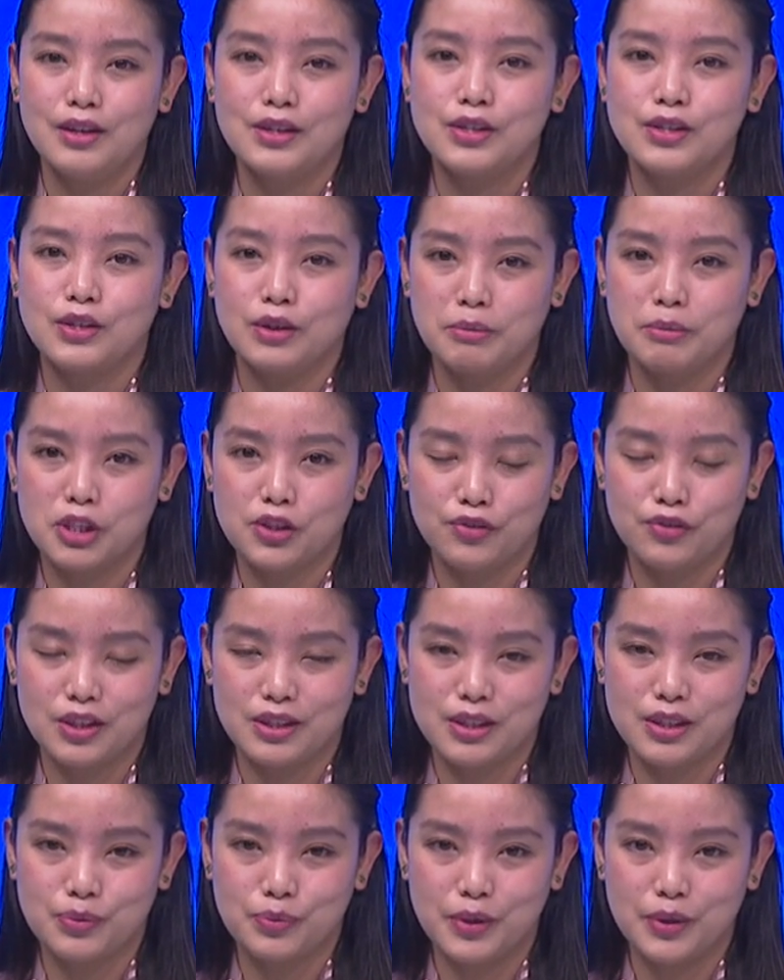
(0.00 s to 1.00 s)
So much for
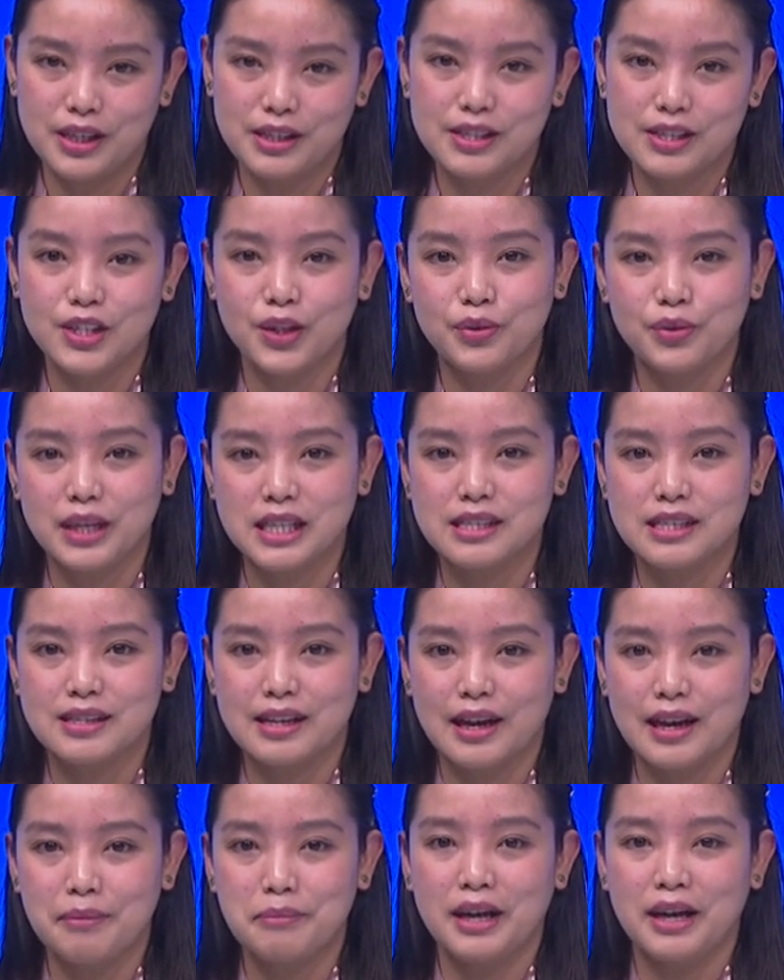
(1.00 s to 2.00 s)
this week. See you next
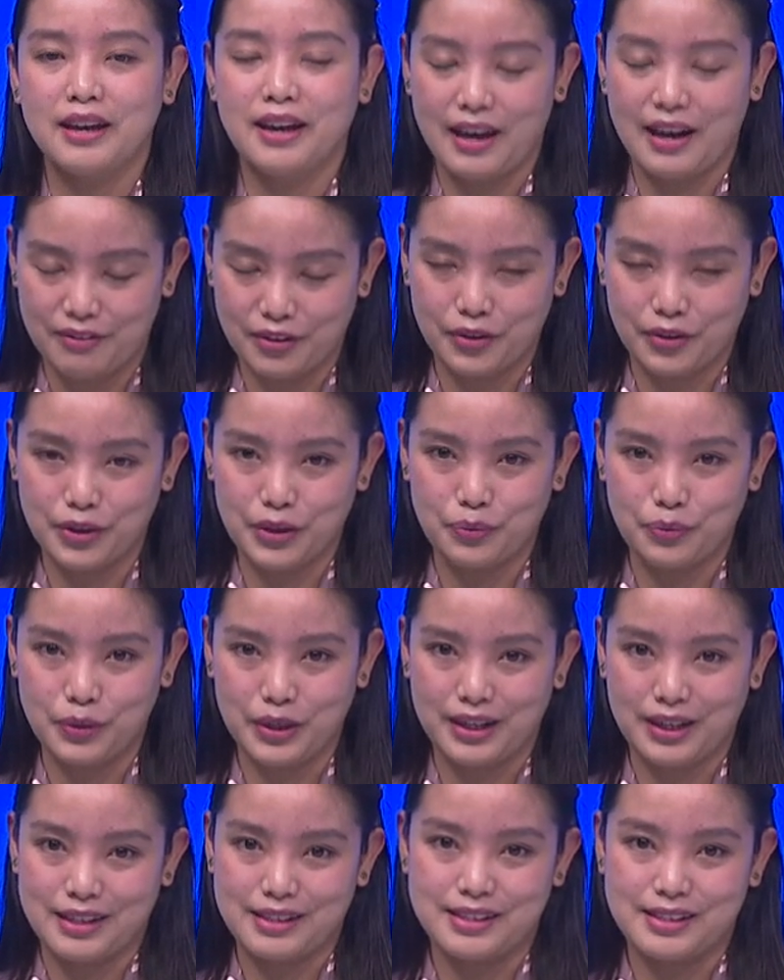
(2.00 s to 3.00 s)
time and have a great
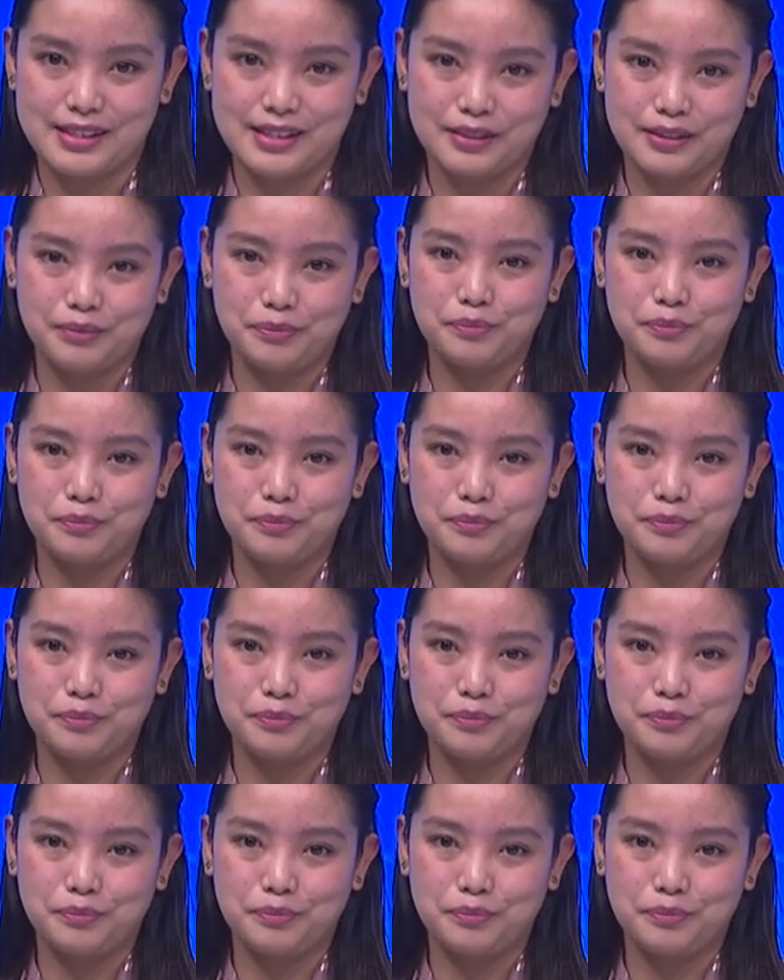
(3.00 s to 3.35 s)
weekend.